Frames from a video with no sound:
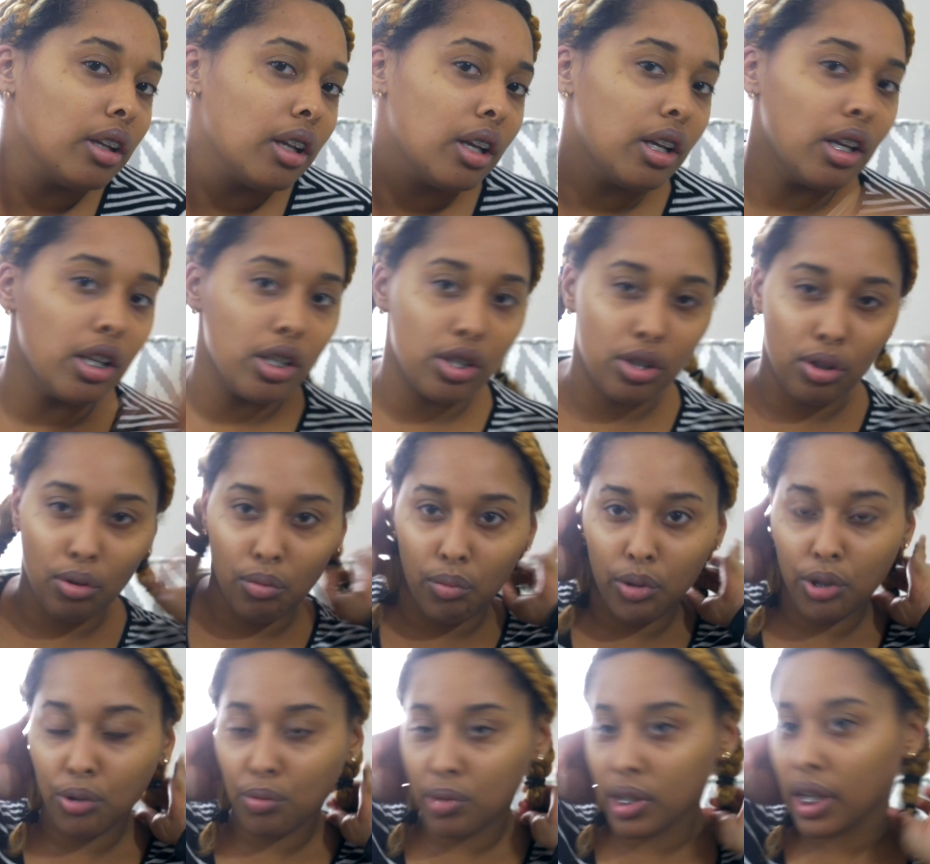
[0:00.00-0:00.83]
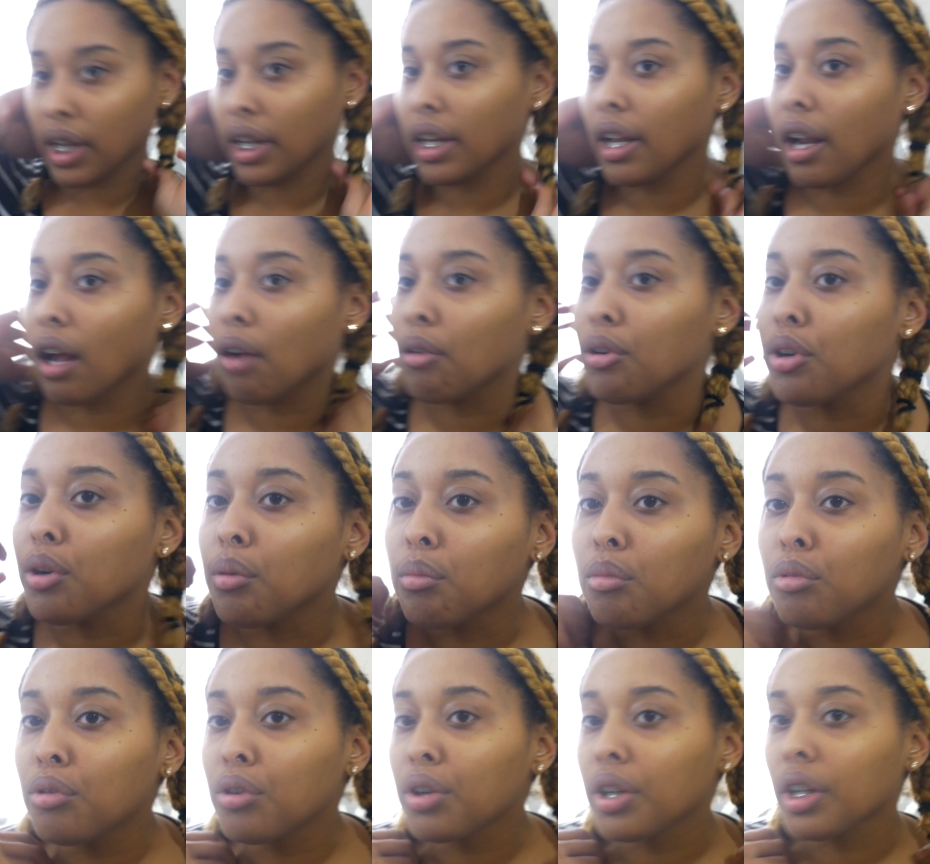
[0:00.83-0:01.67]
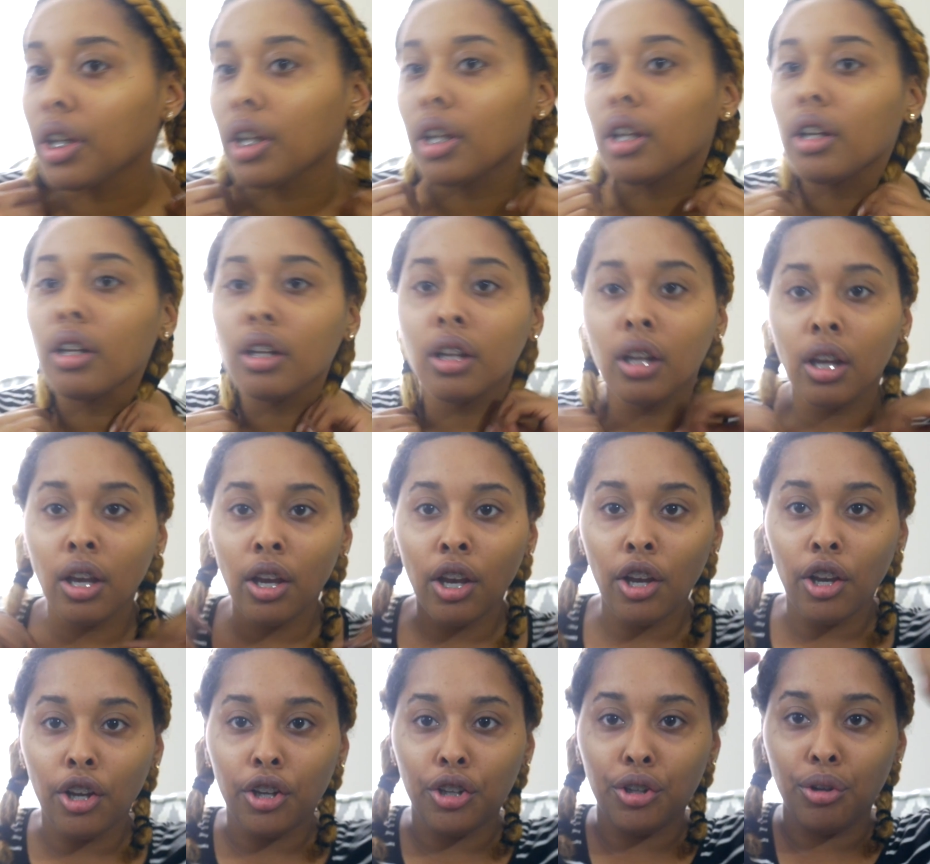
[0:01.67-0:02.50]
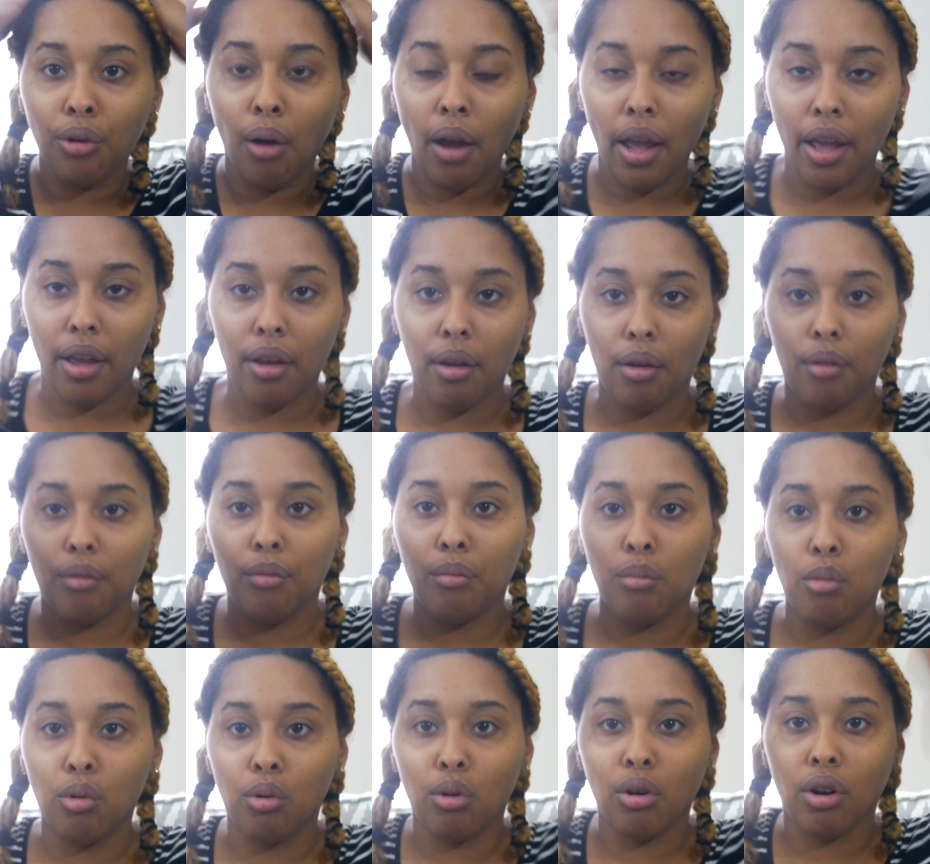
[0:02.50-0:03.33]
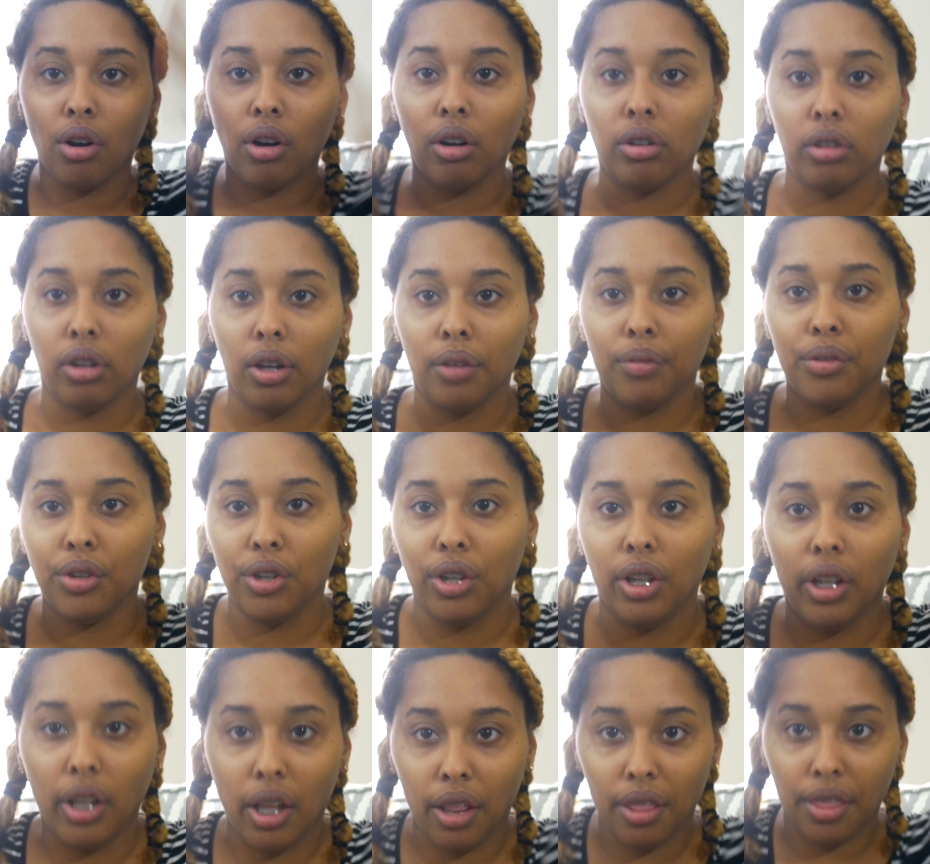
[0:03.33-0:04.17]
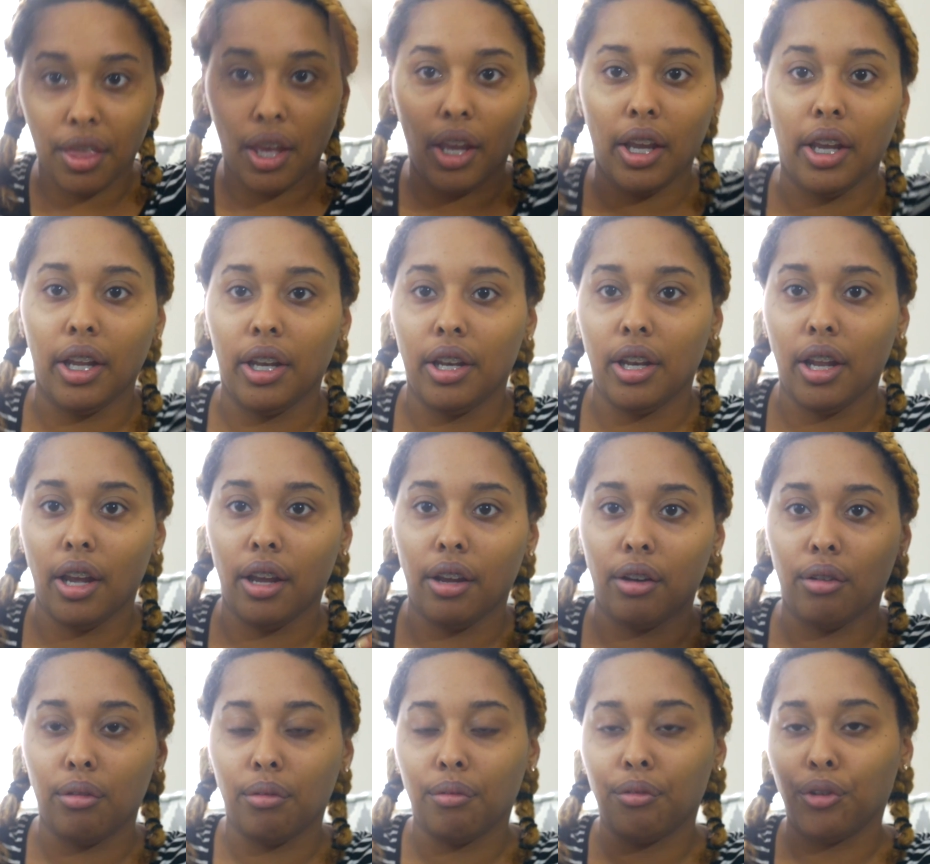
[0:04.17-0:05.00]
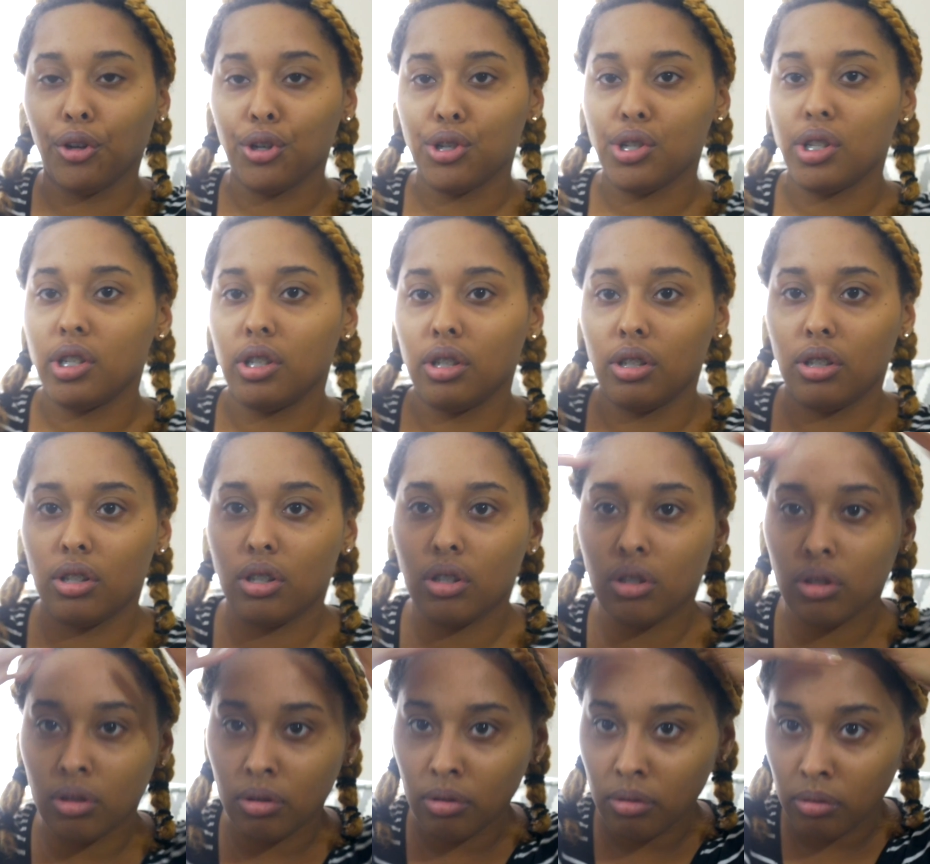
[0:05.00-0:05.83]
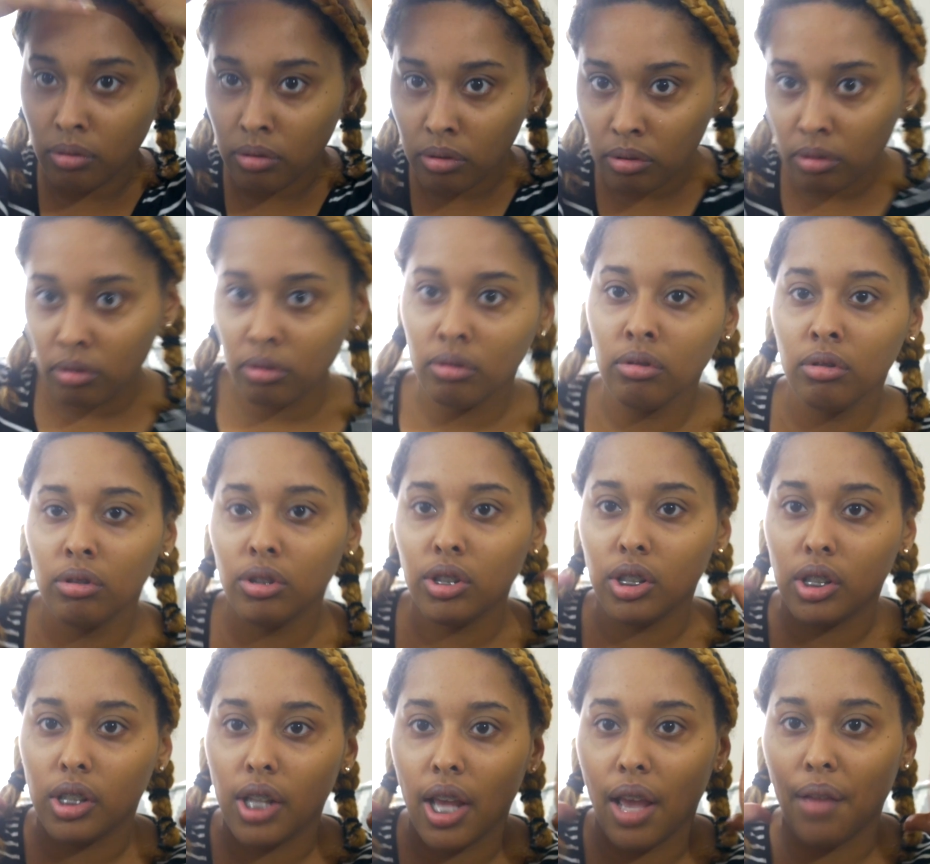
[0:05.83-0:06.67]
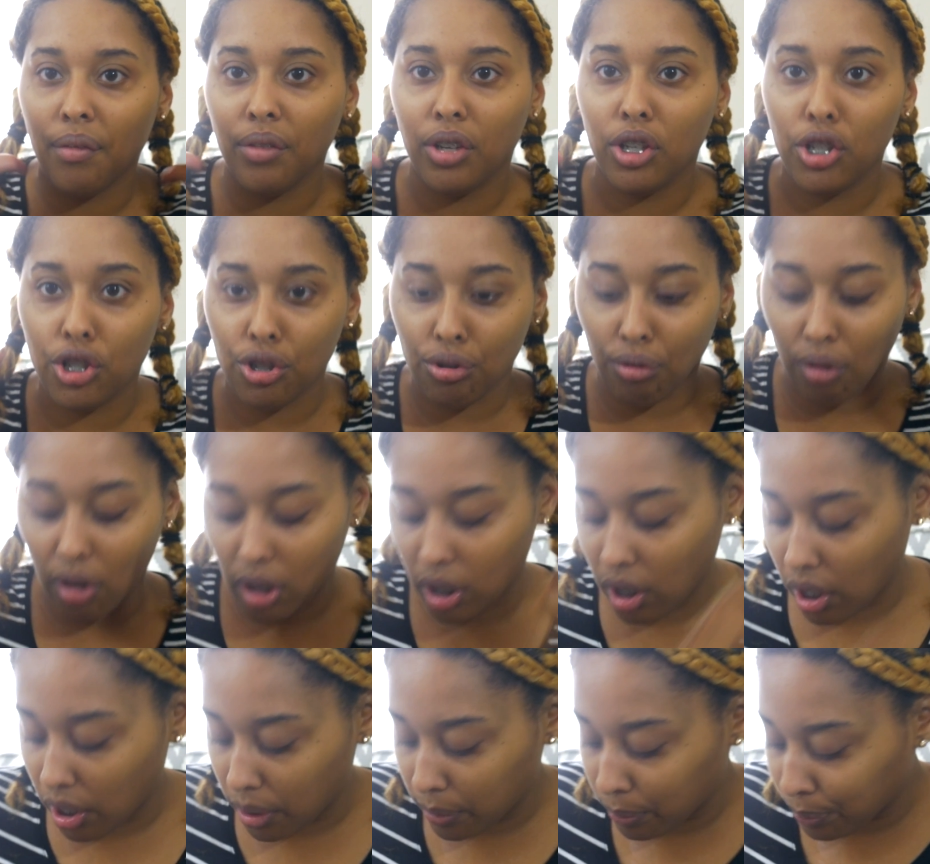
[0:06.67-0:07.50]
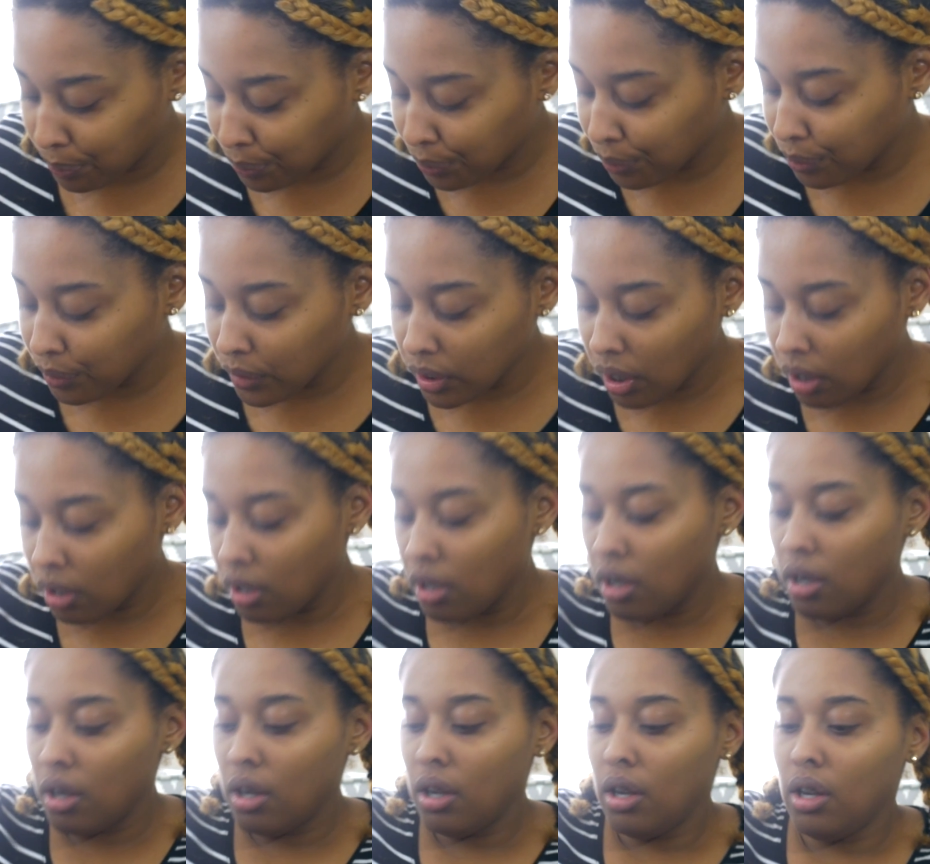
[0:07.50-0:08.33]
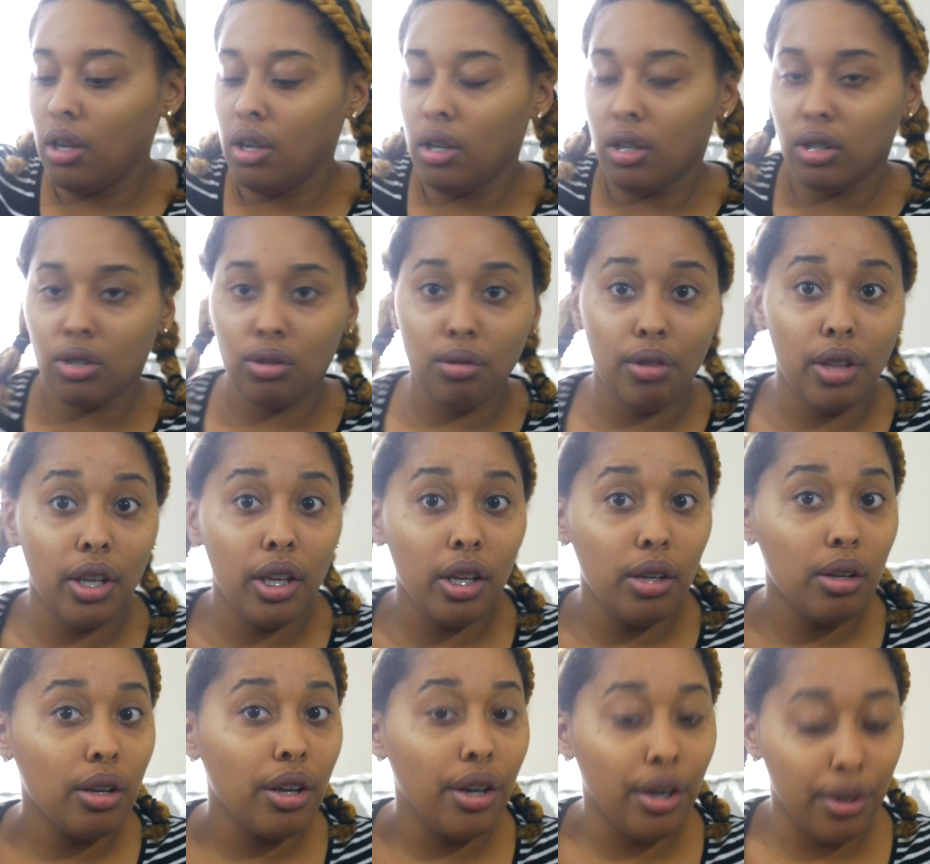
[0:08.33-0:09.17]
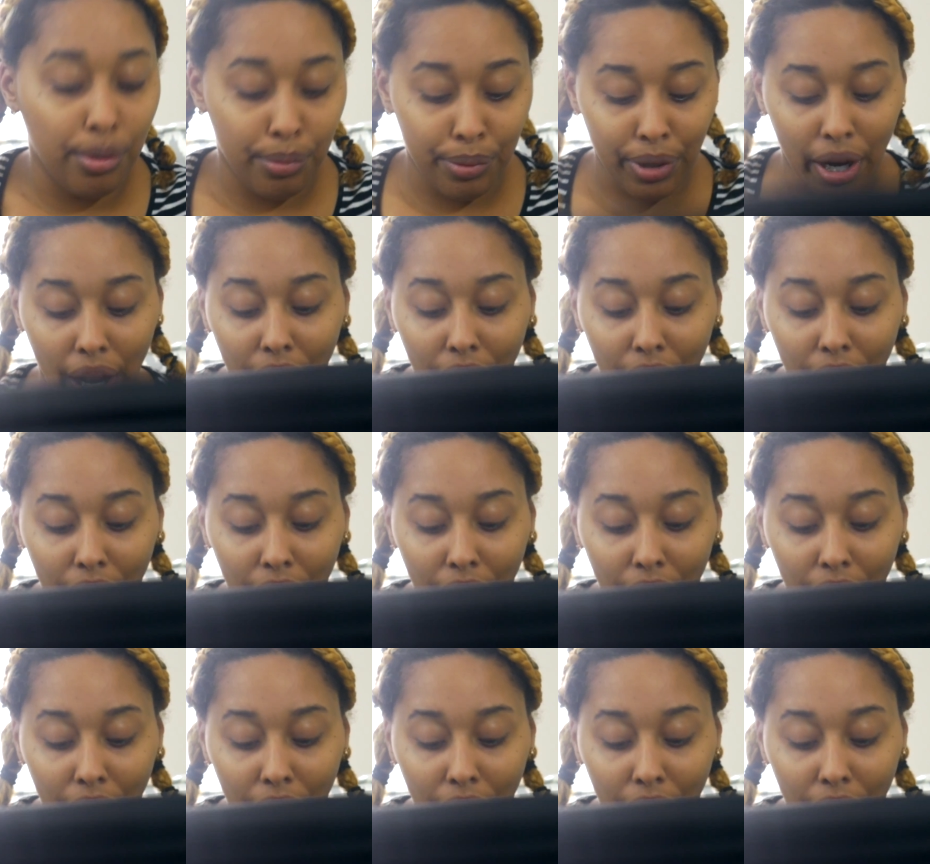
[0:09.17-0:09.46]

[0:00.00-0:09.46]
And so when you take it out in the morning, you'll have more of your length hanging down versus just having it shrunk up. So then what